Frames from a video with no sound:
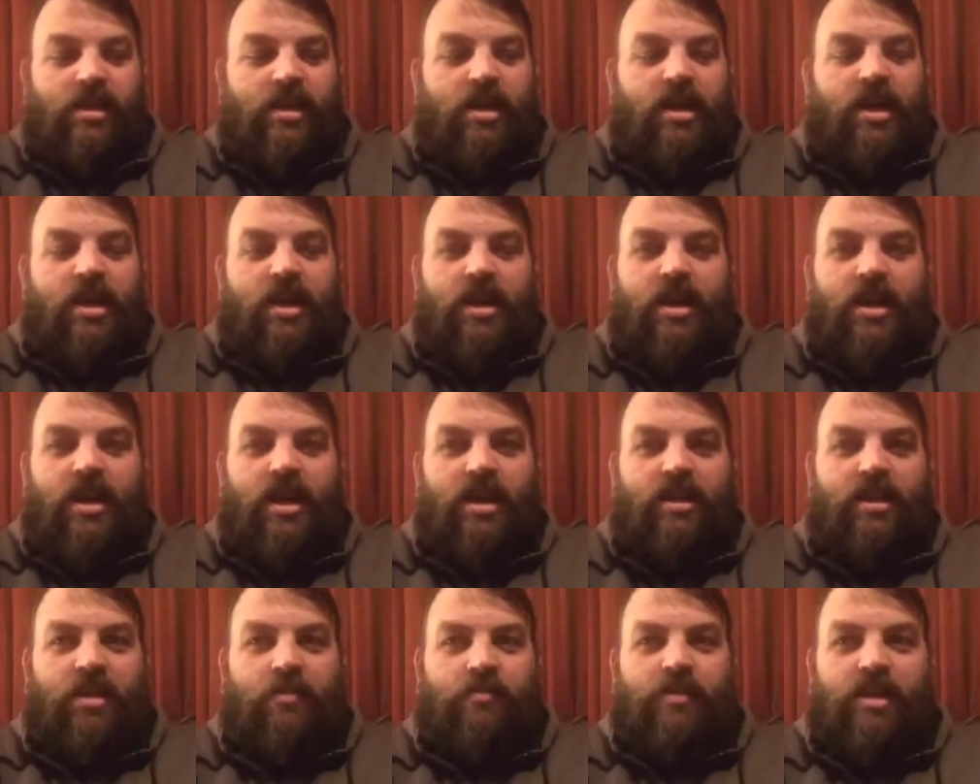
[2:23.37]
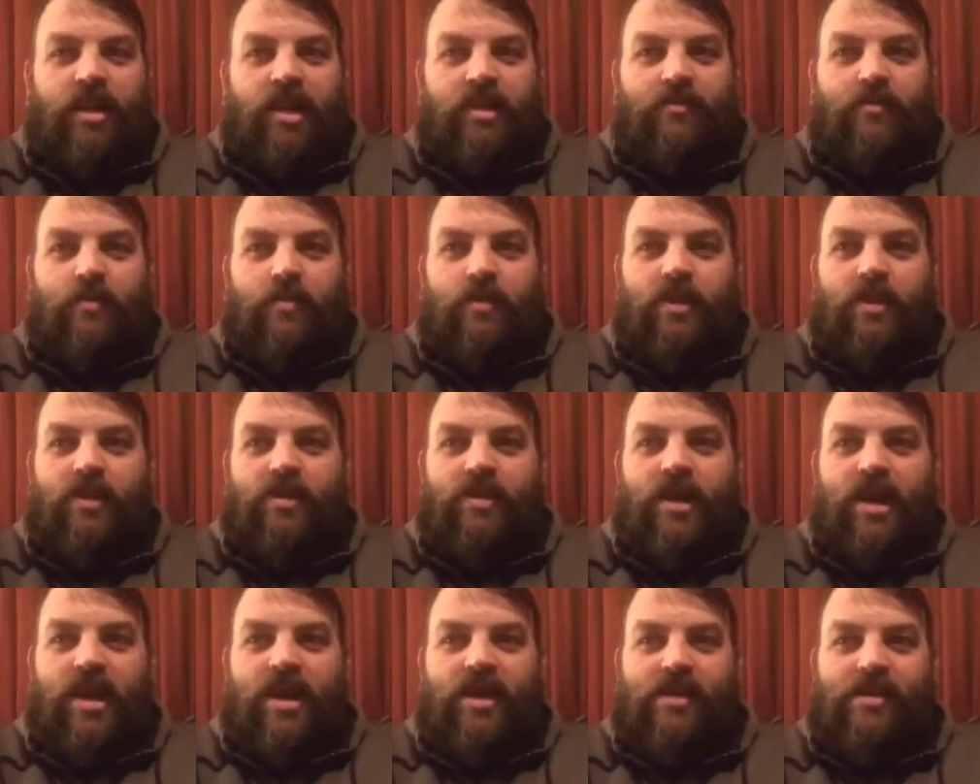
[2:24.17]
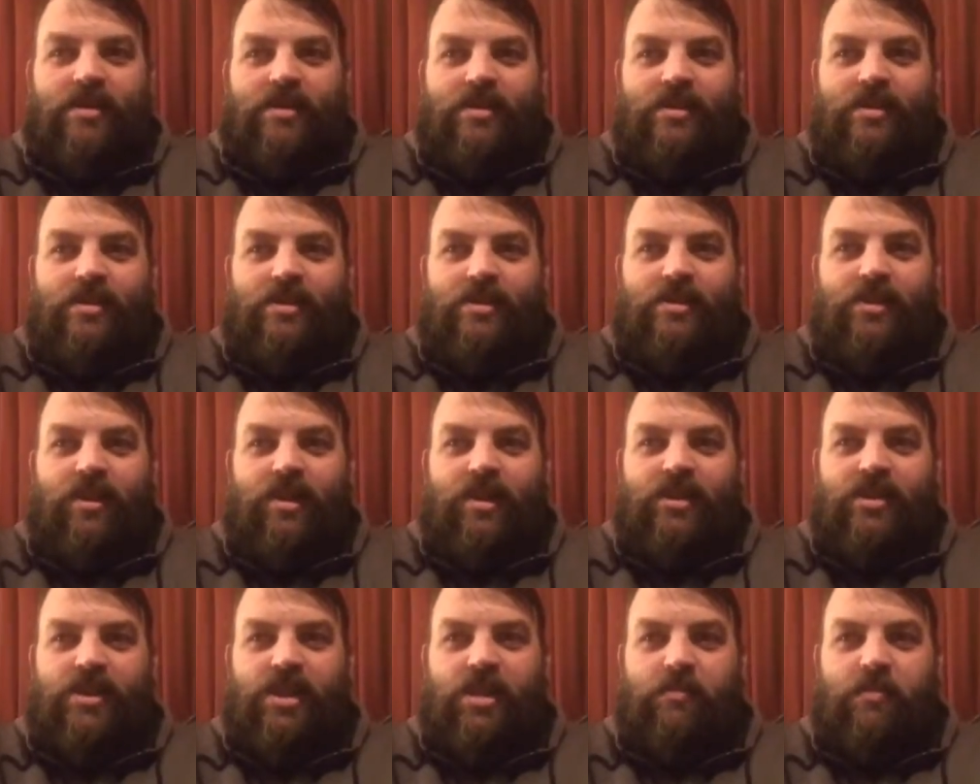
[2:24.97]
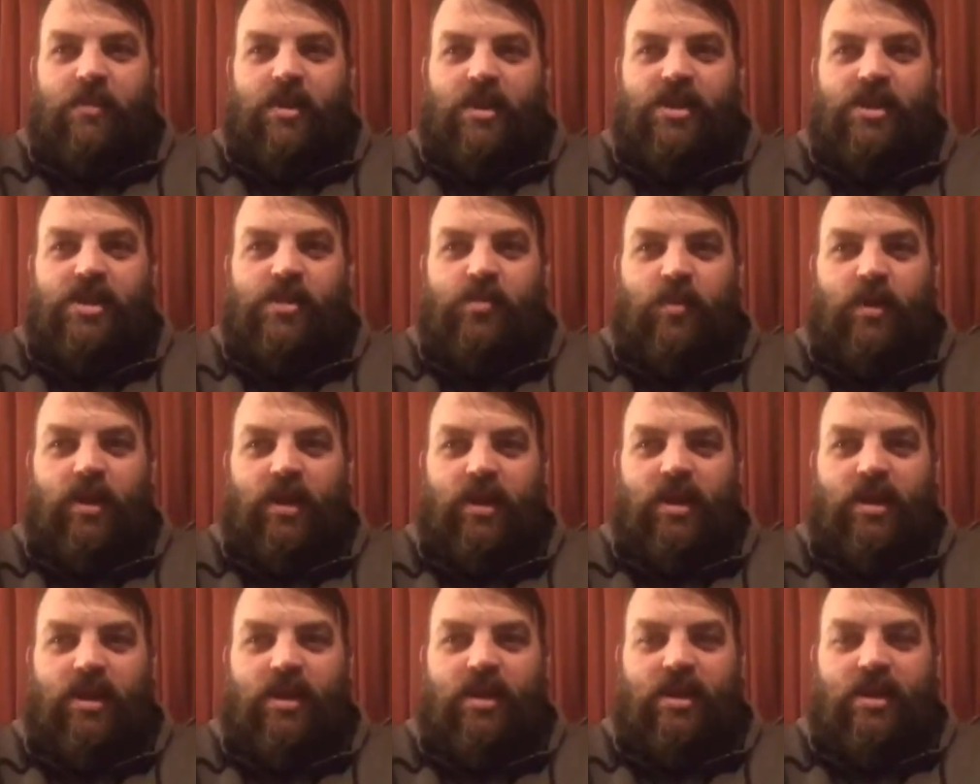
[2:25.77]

I'll update everyone on that so you can see my sweet